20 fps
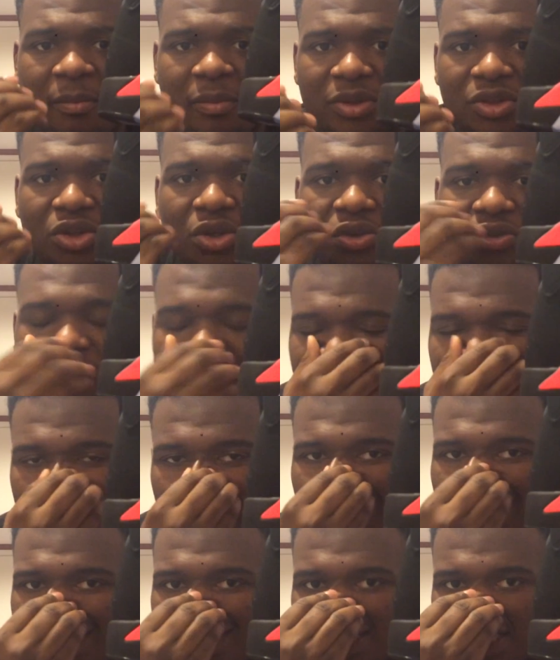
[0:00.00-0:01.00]
but the red
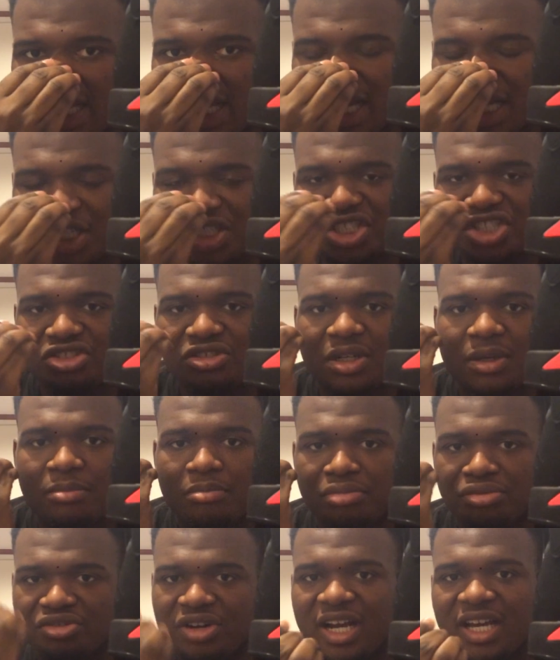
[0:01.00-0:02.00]
looks extra
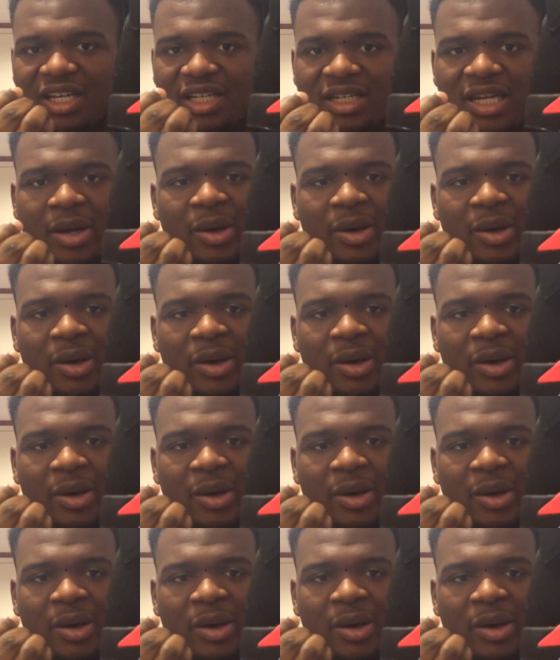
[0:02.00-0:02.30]
bright.